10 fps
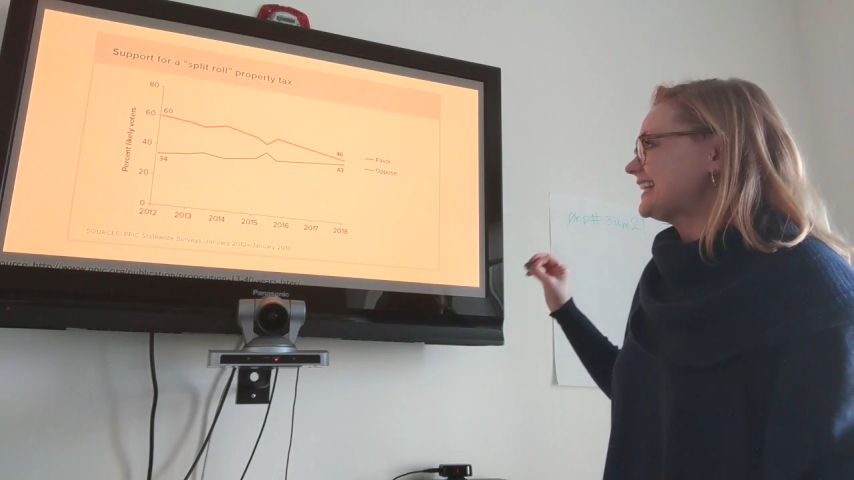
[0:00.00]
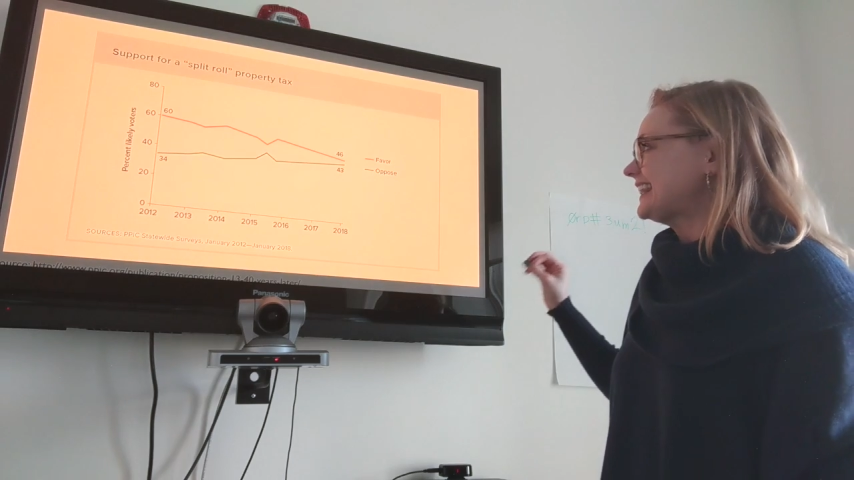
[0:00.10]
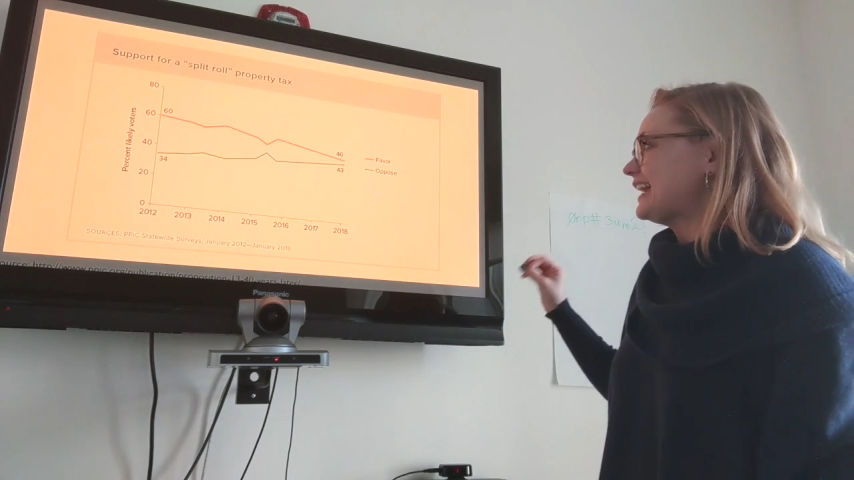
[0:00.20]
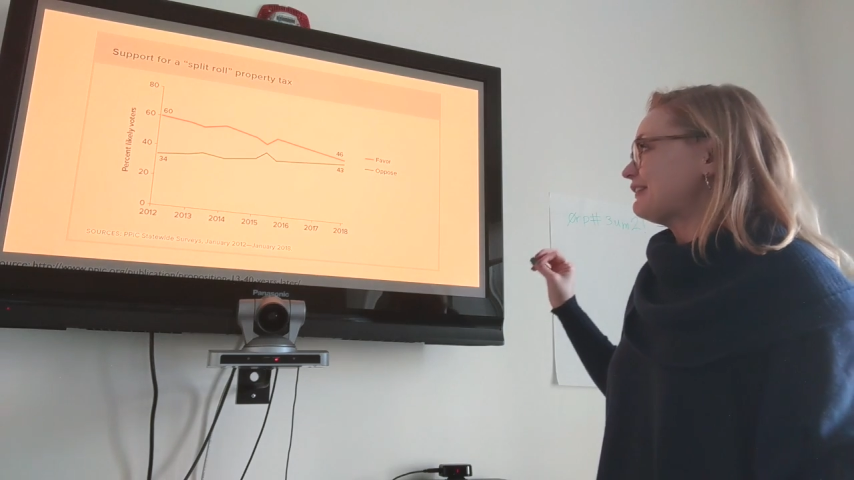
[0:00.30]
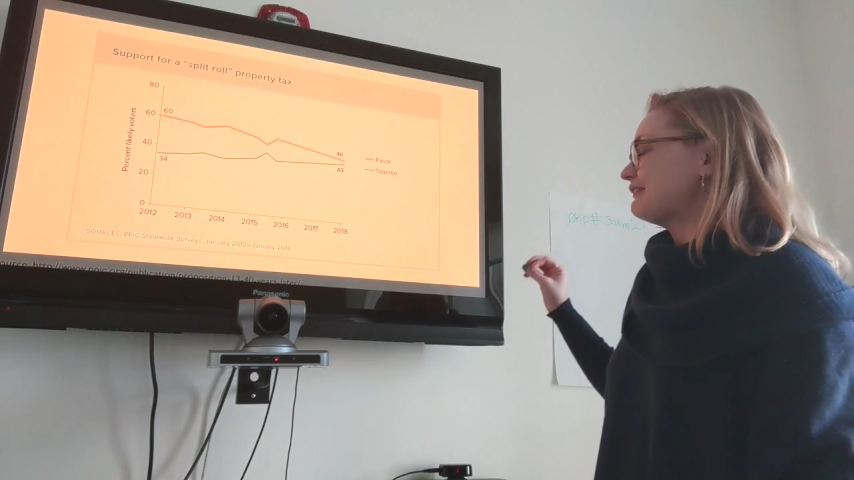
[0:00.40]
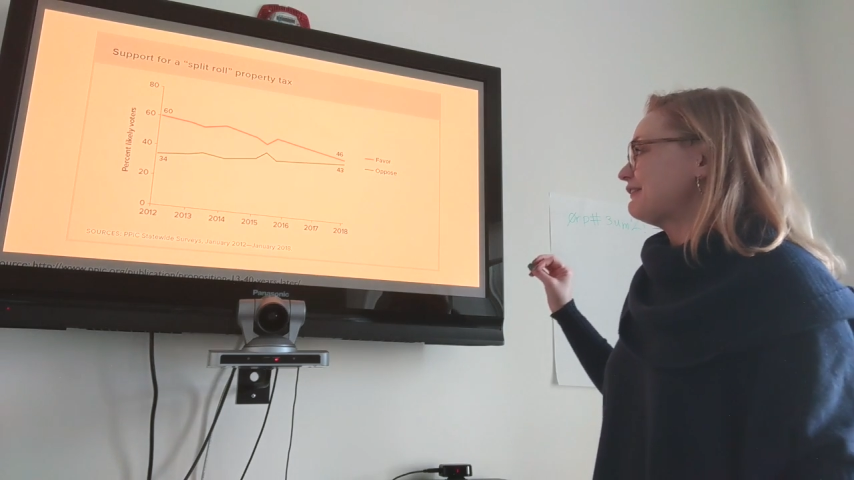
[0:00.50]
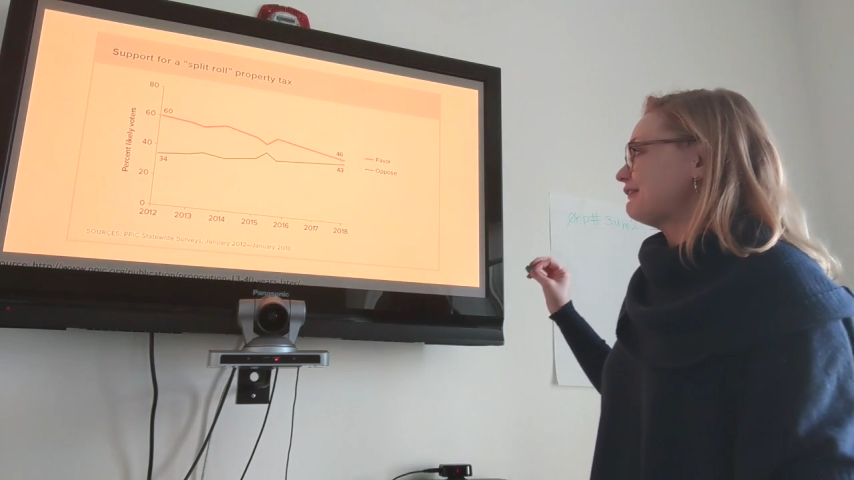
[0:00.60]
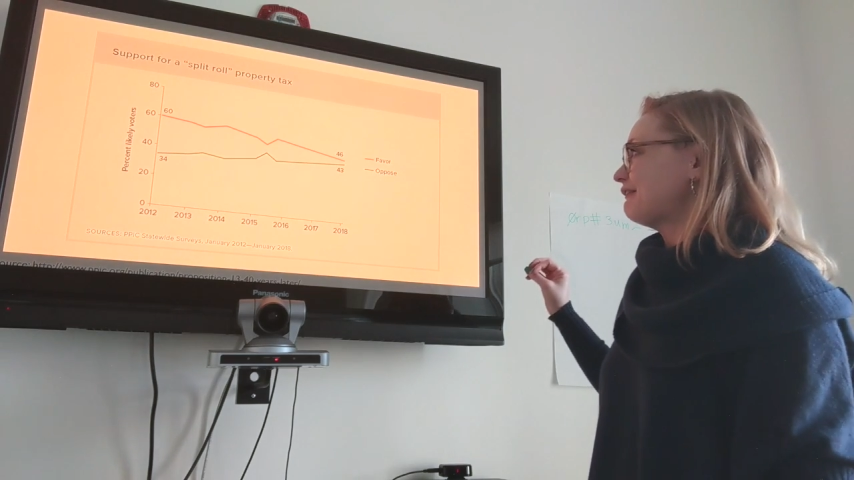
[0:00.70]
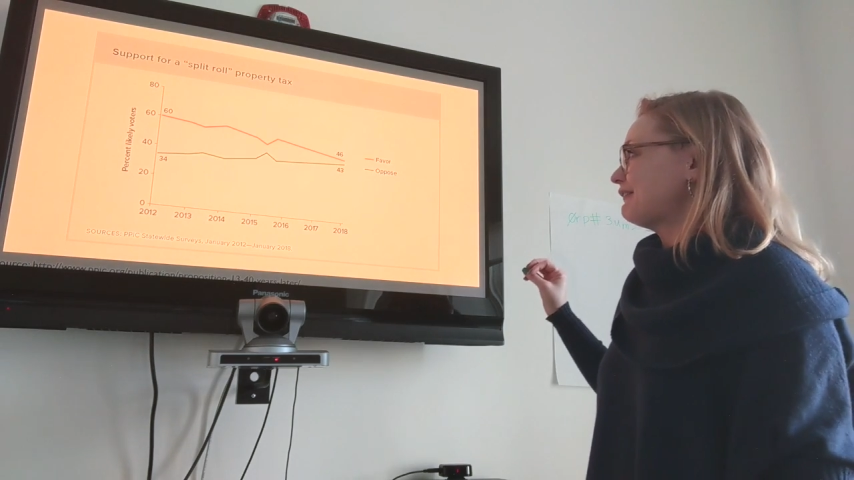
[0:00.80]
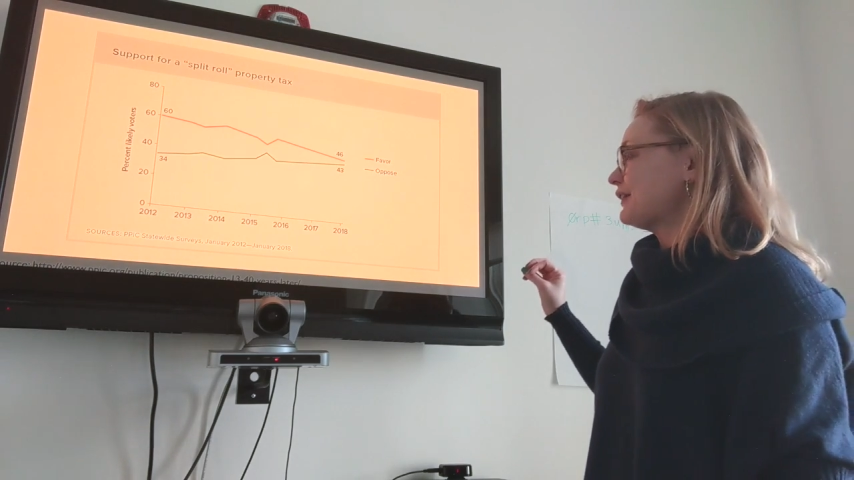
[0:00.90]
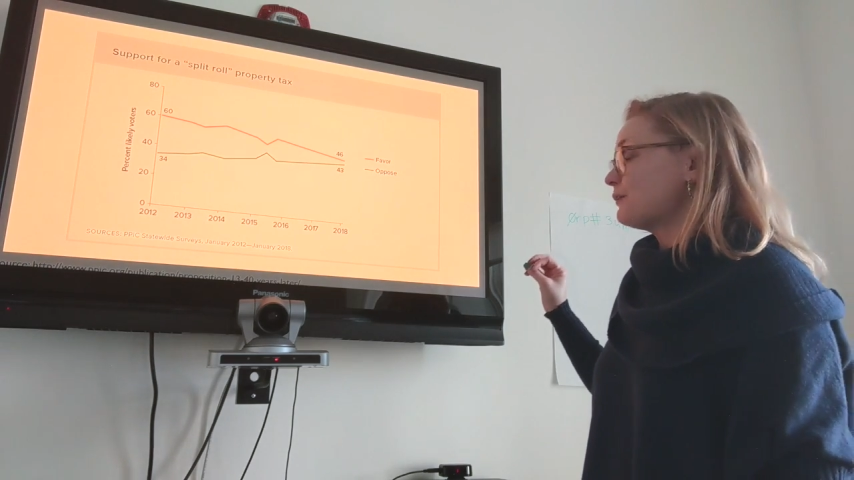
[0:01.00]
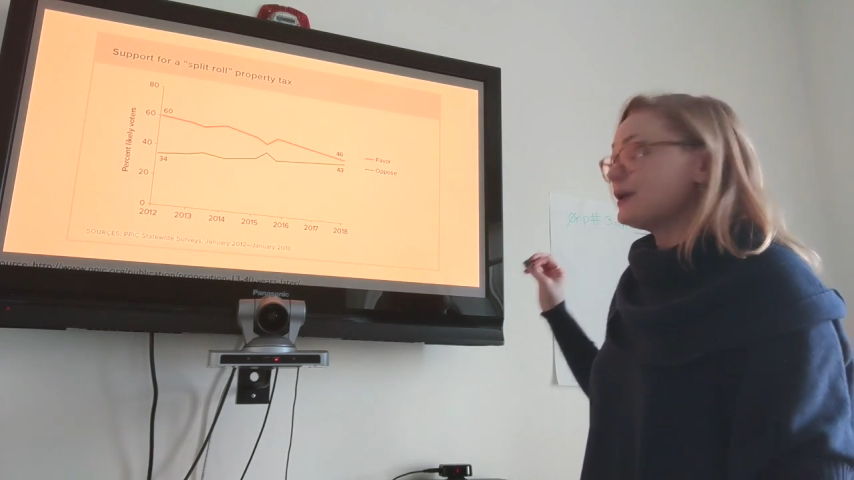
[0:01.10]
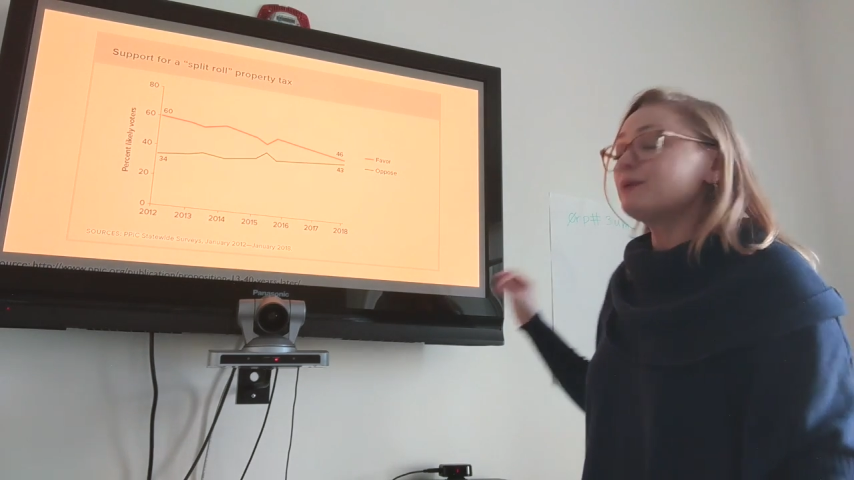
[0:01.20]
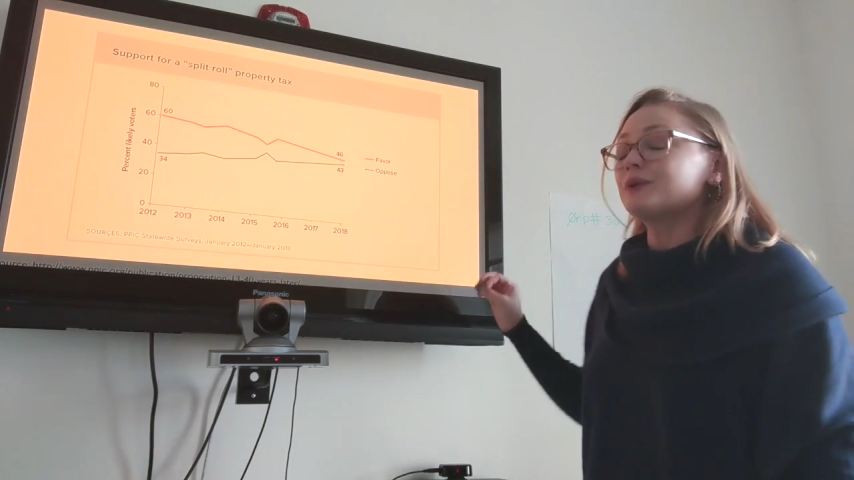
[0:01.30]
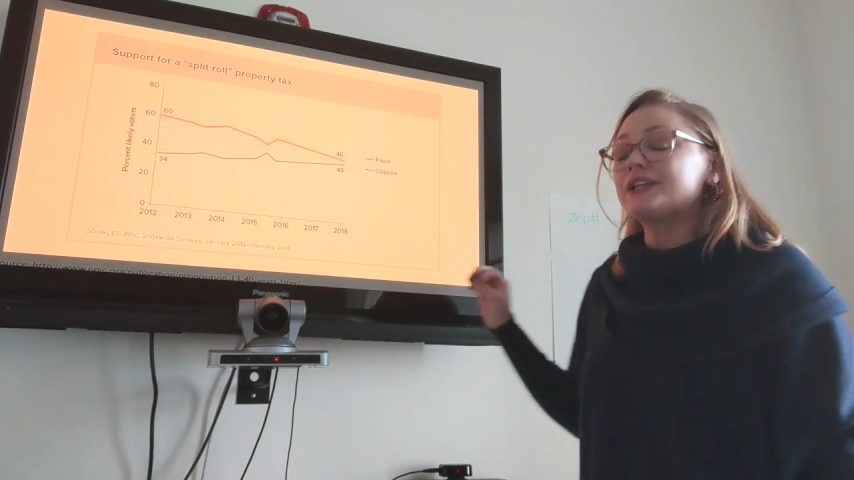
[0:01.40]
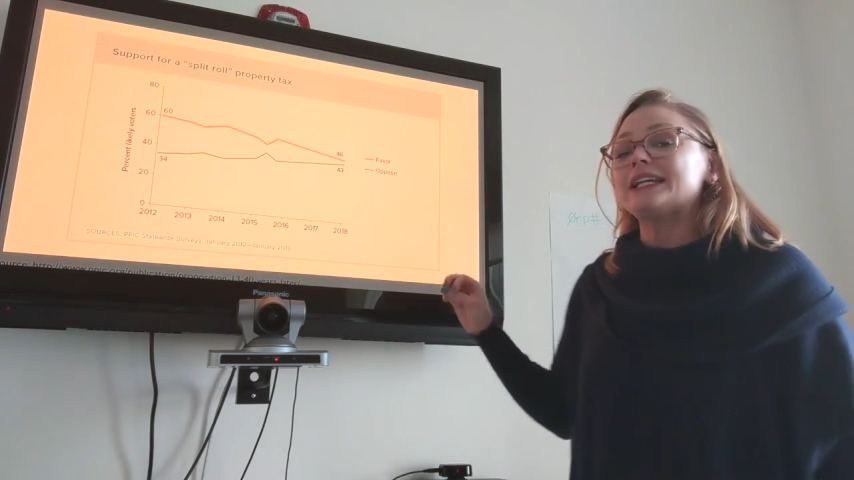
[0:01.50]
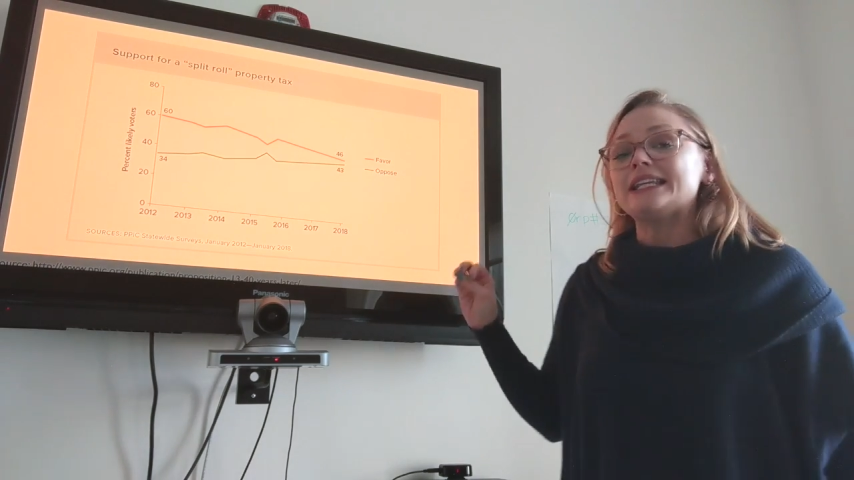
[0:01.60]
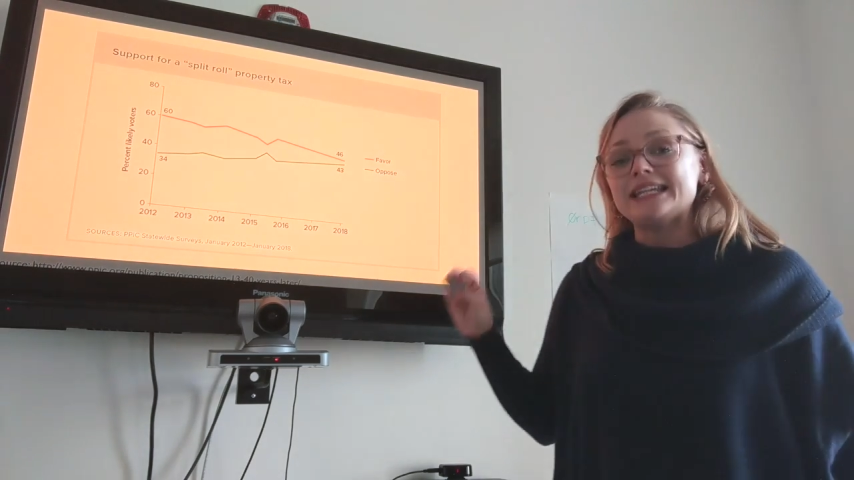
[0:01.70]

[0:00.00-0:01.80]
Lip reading: think that we really